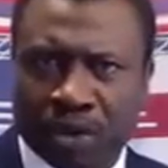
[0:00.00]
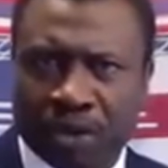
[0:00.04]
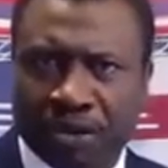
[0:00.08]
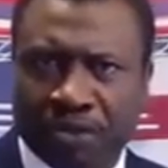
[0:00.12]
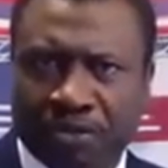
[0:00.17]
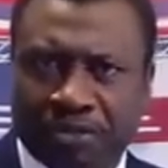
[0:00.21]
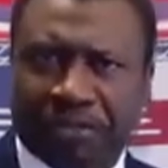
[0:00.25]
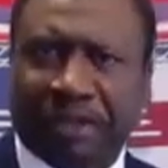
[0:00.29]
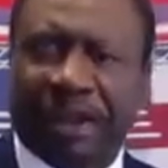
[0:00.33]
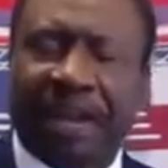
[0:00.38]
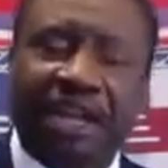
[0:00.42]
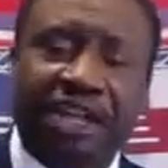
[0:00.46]

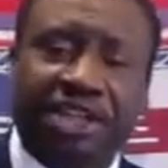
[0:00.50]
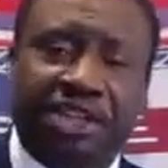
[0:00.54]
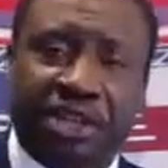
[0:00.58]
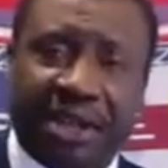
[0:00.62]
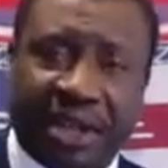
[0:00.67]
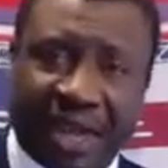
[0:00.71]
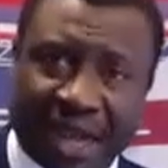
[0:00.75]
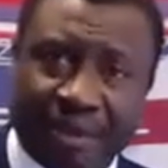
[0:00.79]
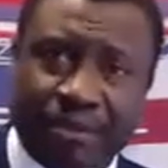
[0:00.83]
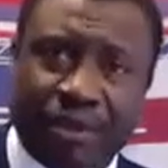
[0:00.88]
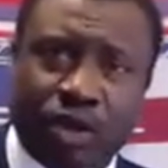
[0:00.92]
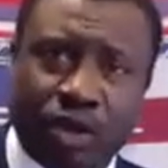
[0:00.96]
French
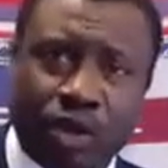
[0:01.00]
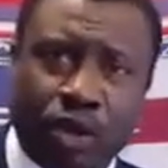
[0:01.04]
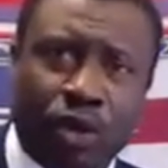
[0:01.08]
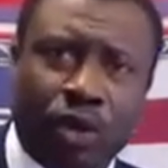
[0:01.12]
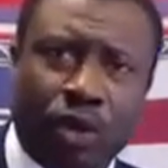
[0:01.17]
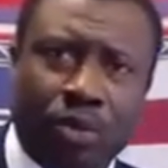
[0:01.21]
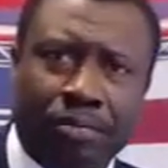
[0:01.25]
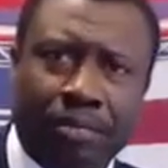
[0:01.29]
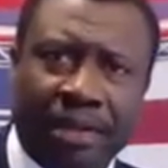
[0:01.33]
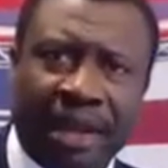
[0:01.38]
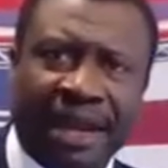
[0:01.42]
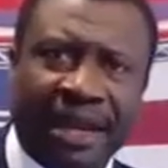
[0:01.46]

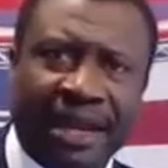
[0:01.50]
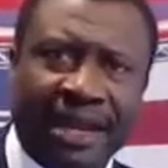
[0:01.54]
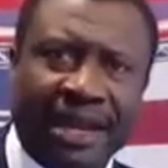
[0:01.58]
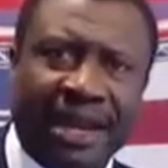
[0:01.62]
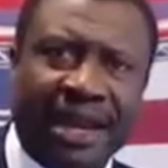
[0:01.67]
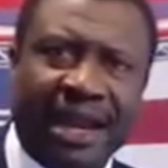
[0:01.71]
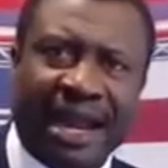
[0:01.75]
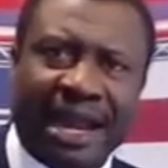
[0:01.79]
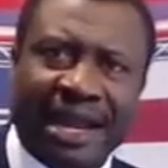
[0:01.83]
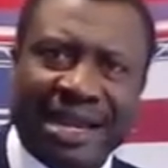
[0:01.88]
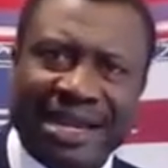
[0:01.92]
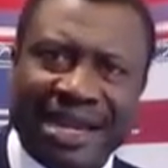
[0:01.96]
Cameroon
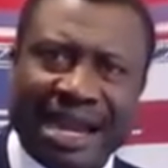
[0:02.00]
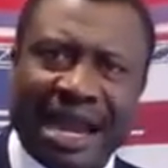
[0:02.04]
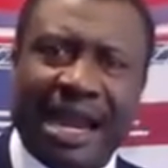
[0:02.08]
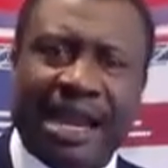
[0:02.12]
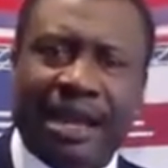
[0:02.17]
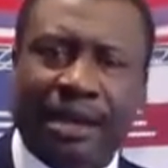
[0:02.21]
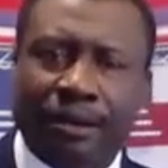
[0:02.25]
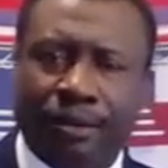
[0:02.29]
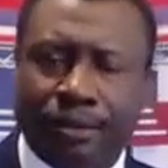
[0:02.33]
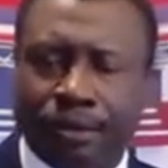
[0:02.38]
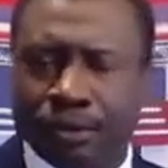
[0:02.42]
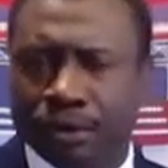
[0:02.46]
media
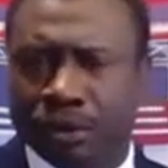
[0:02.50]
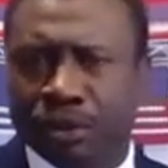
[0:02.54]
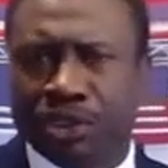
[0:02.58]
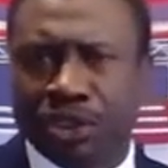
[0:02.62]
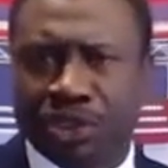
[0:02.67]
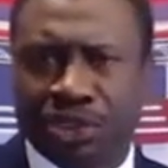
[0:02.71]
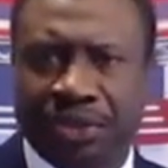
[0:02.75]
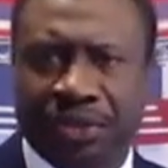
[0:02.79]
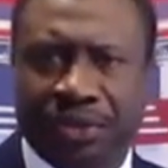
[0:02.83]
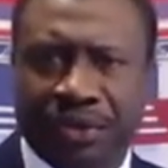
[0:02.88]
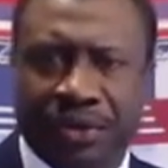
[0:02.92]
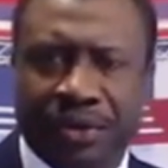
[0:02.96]

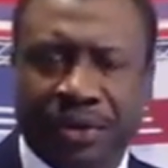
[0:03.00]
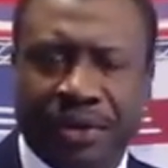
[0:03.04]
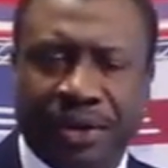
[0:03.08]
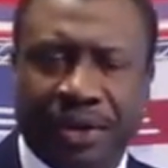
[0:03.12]
announced